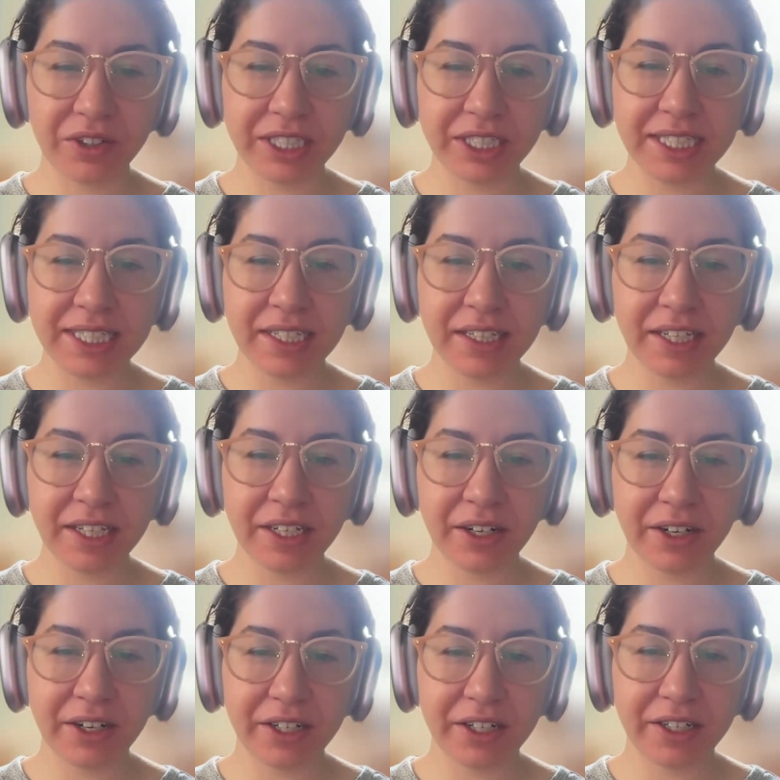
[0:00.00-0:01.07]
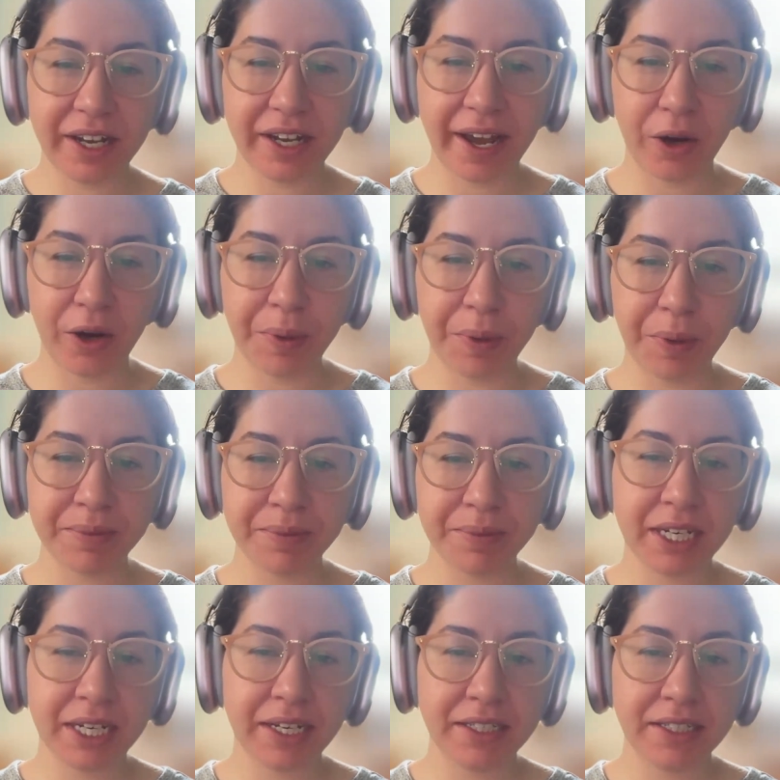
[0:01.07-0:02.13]
recently heard how
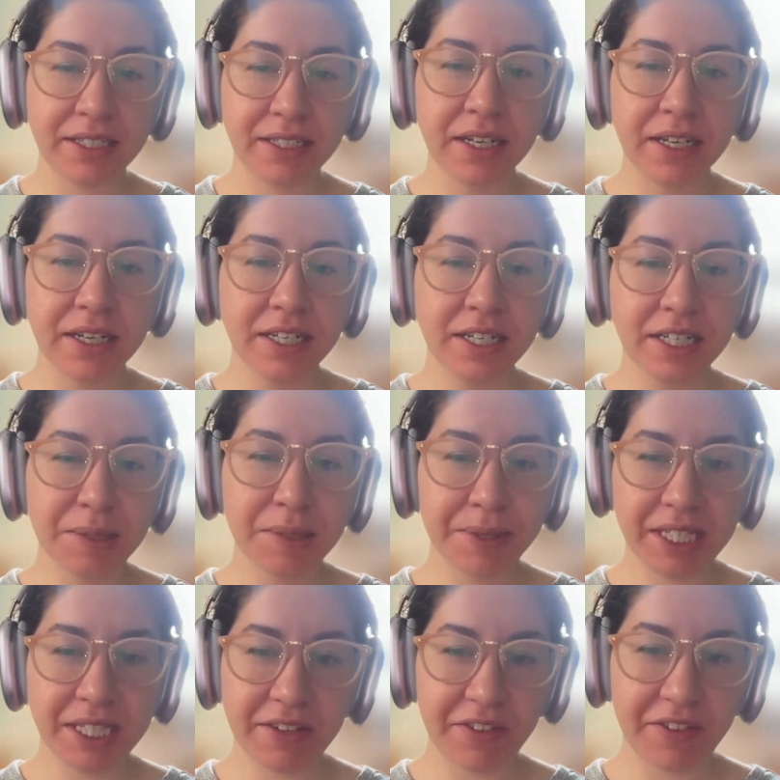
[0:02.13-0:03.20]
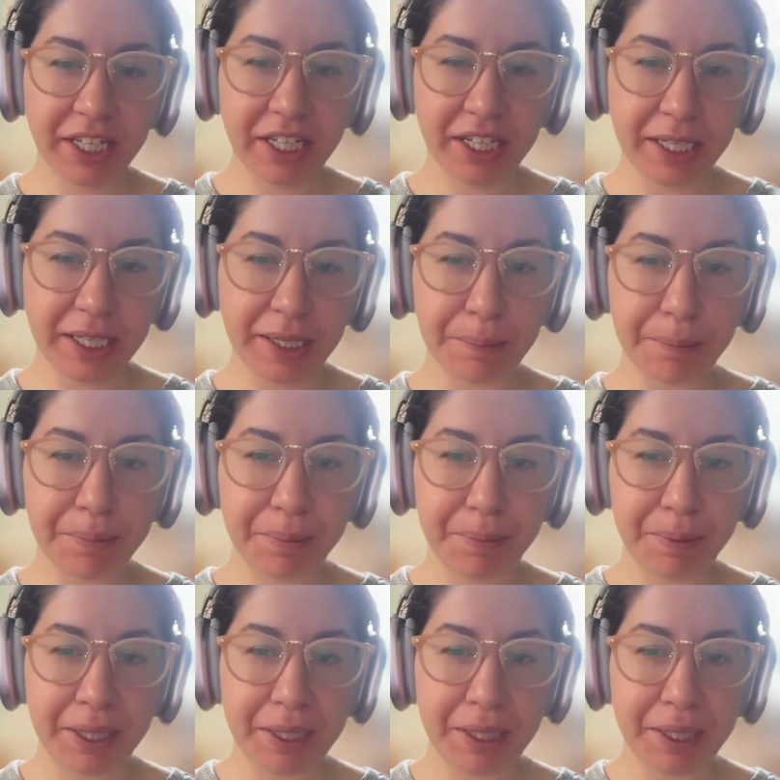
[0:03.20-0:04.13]
peptides, specifically